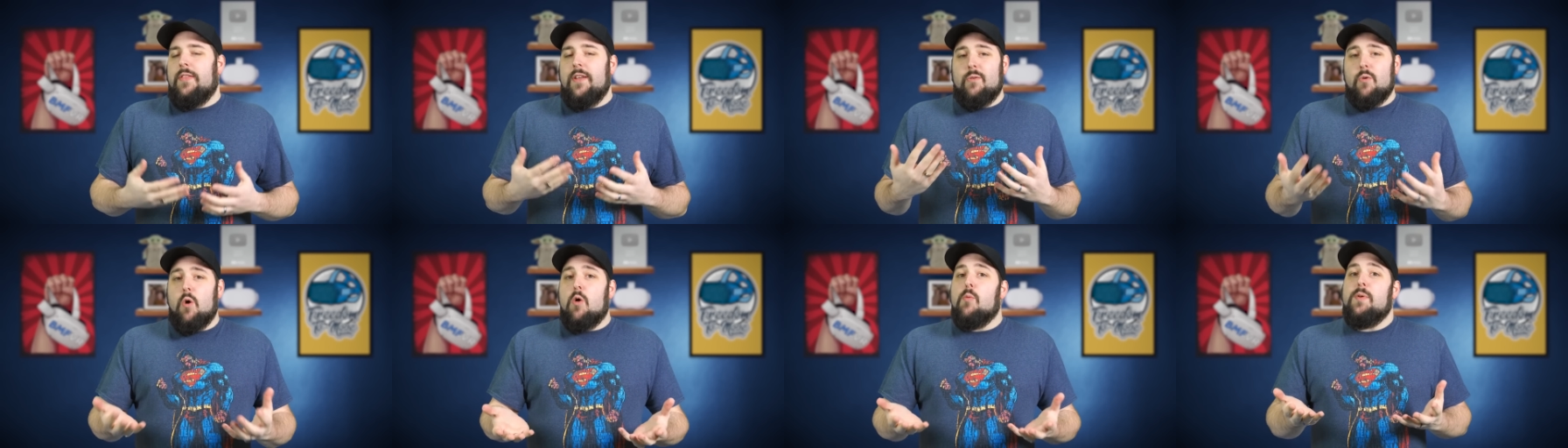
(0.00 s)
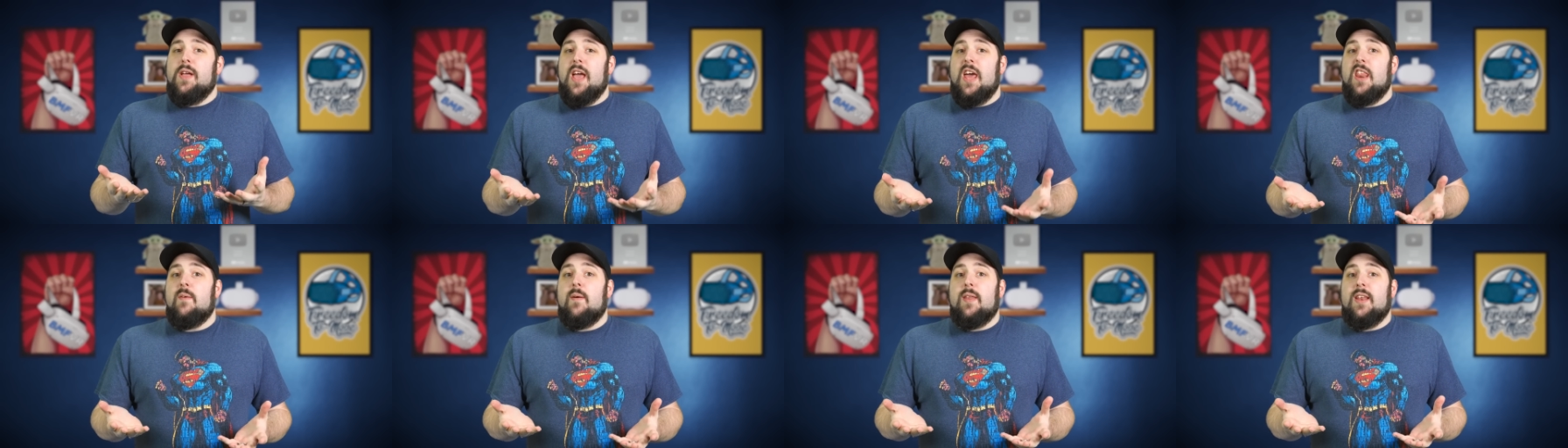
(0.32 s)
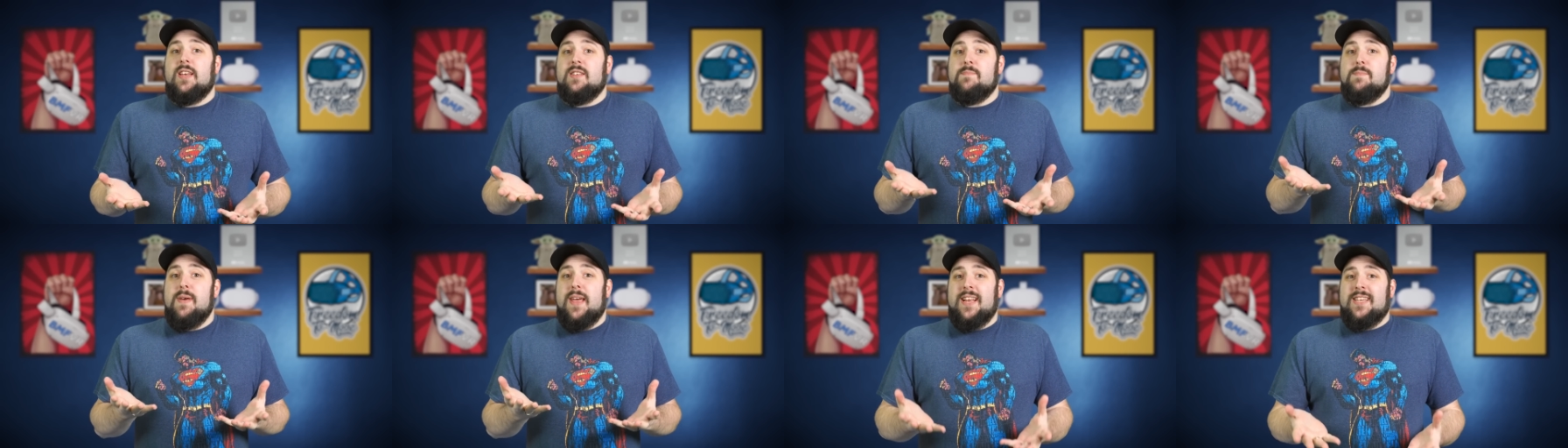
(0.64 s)
there won't be
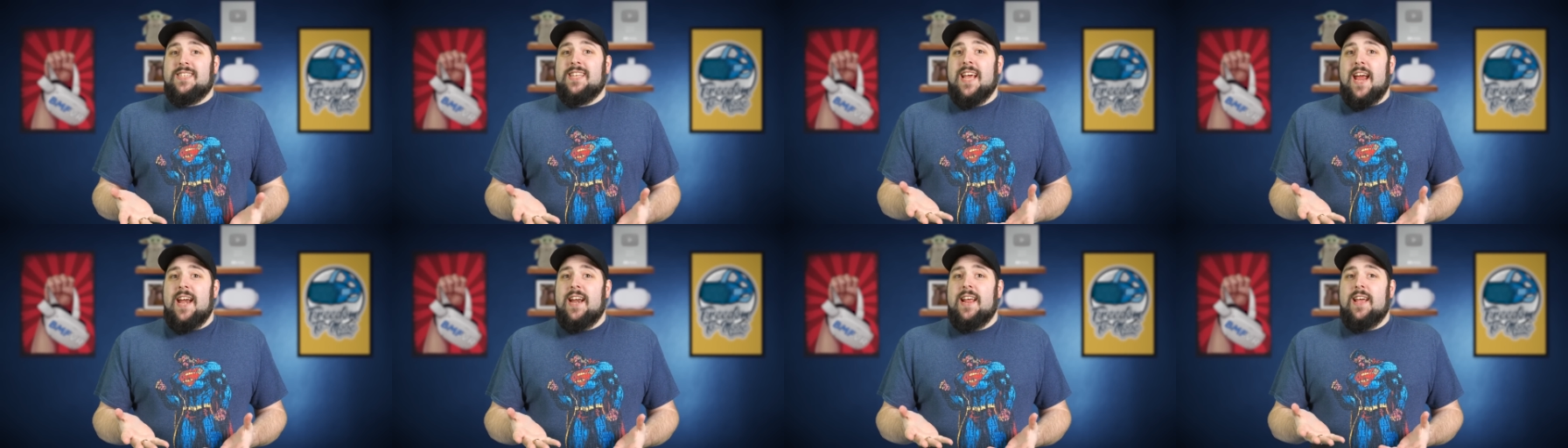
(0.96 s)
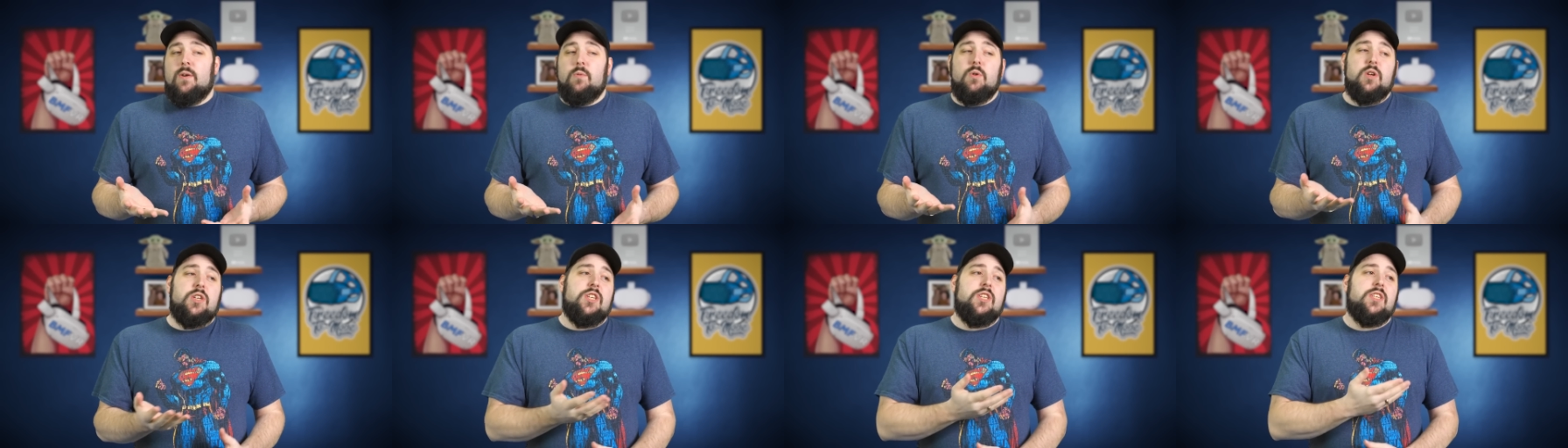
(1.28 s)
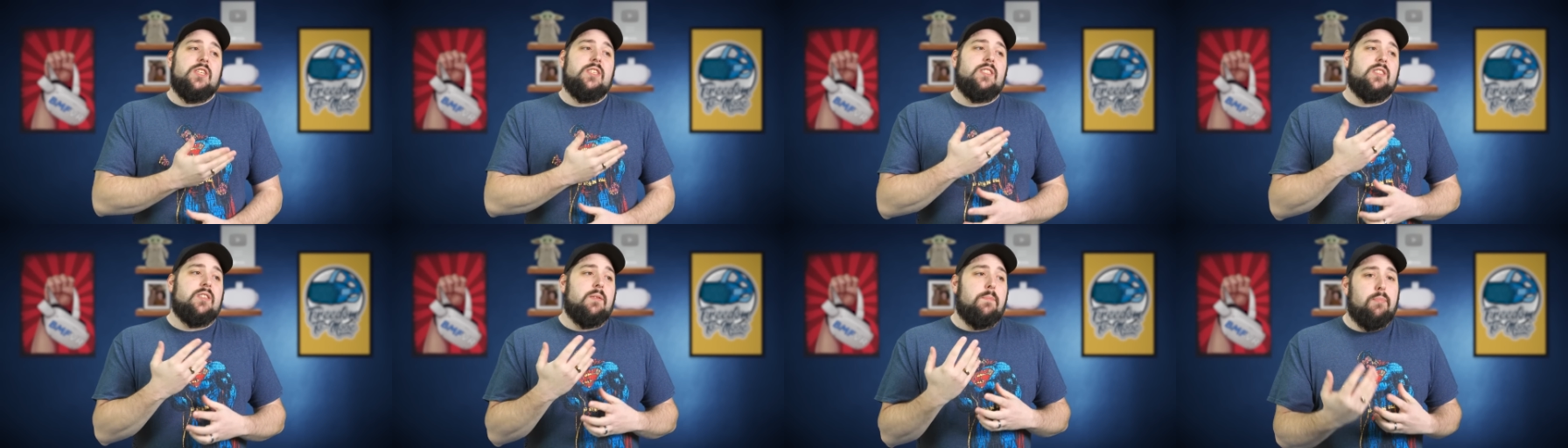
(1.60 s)
anybody to maintain it, which
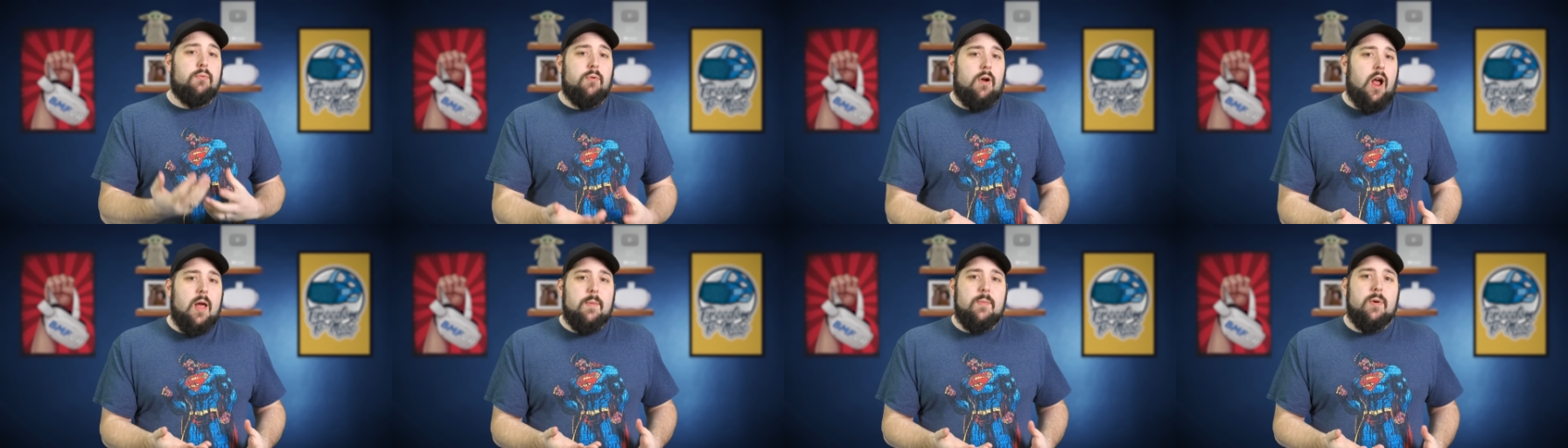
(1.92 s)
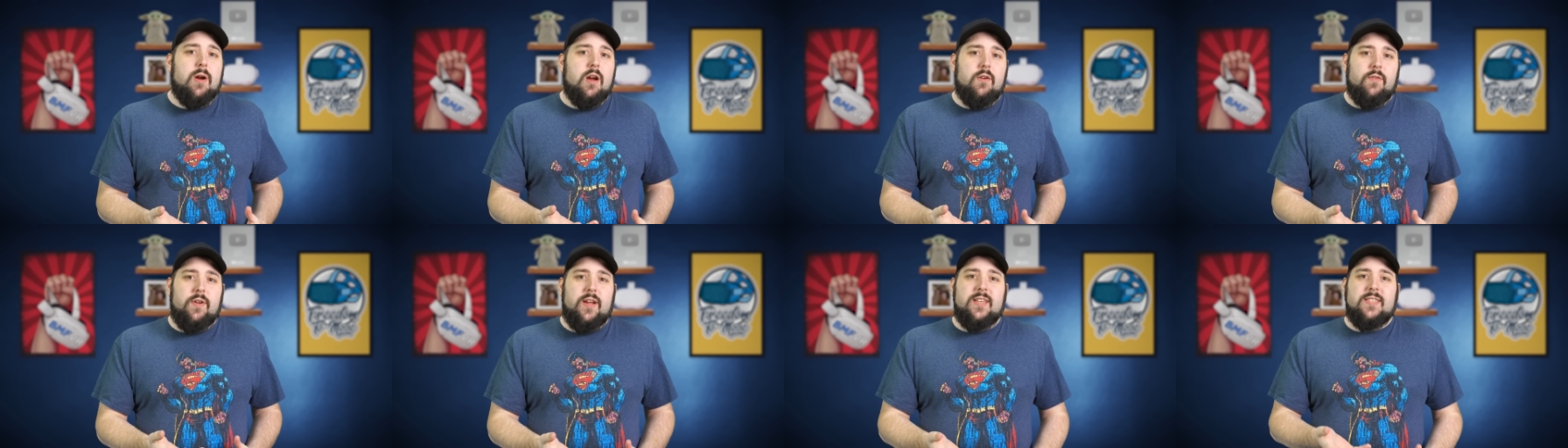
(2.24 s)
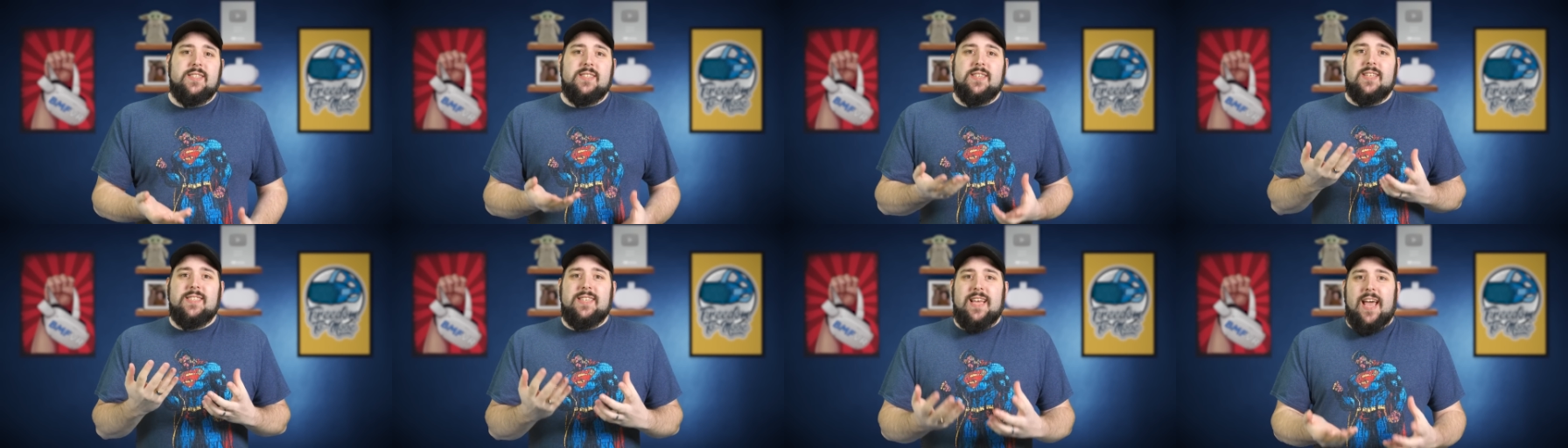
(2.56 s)
is the primary
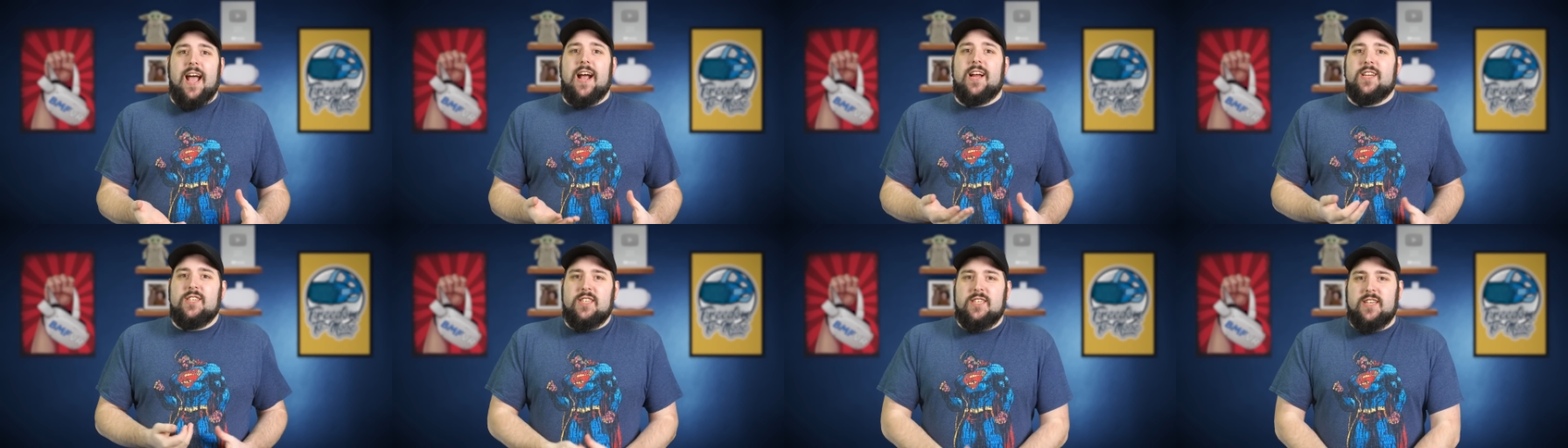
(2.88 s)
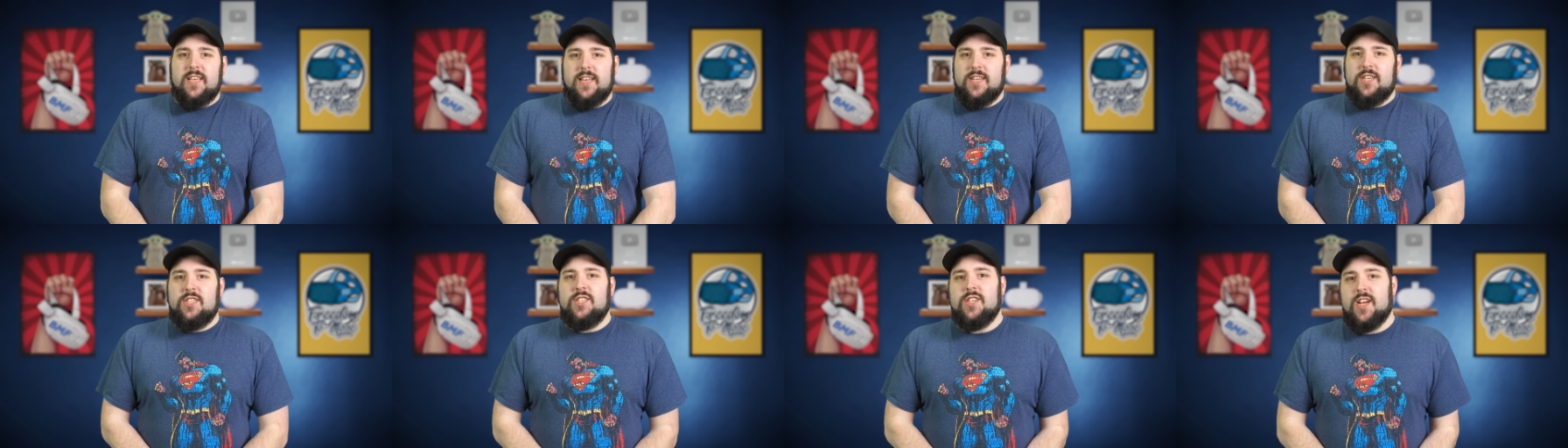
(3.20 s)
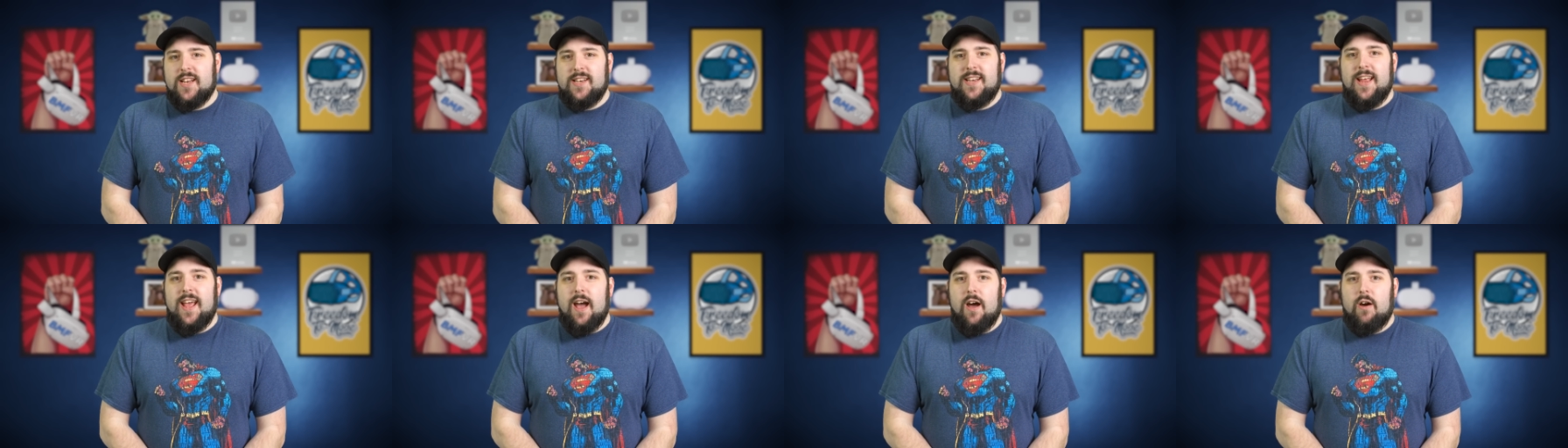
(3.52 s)
reason it's actually getting
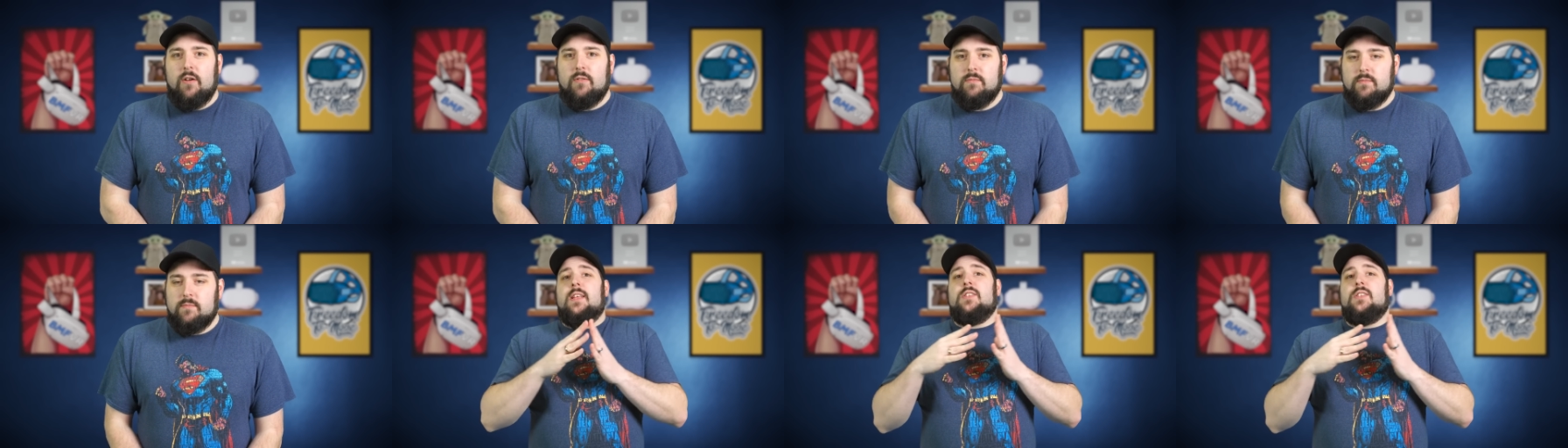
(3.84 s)
shut down.